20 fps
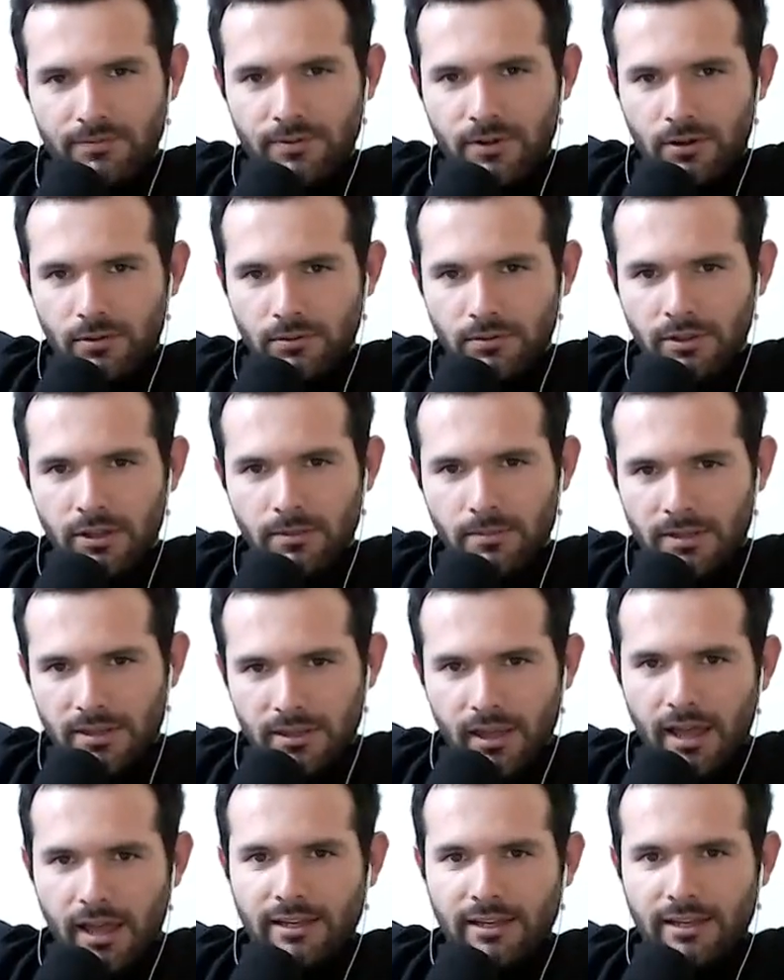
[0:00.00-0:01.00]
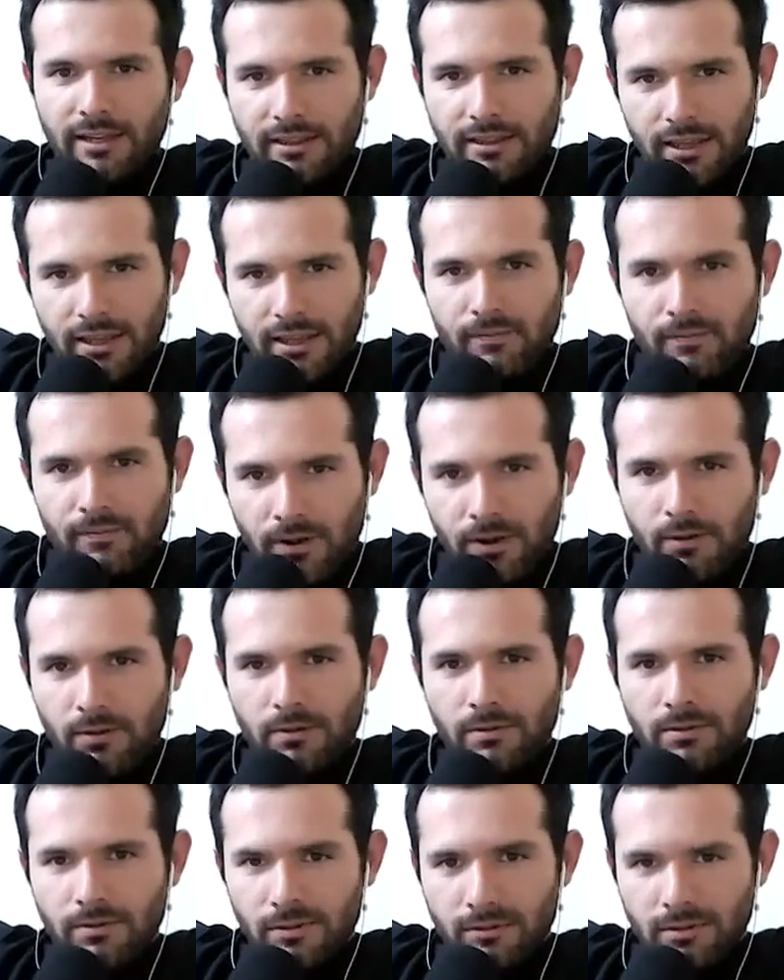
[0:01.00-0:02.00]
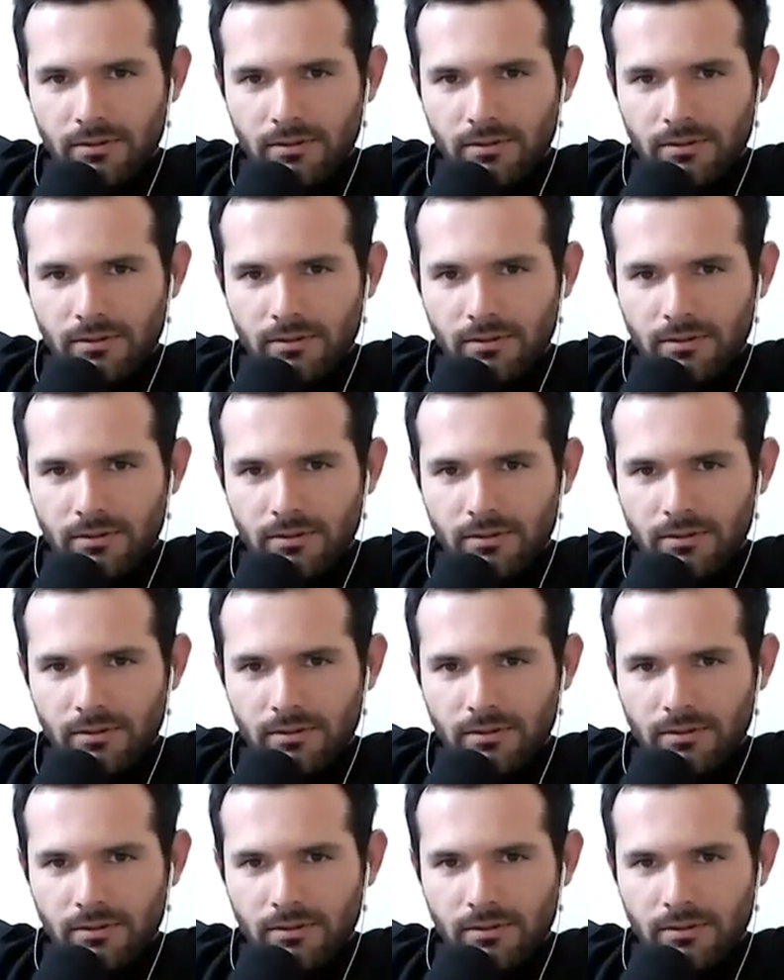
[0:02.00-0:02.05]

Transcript: the info? I need the info.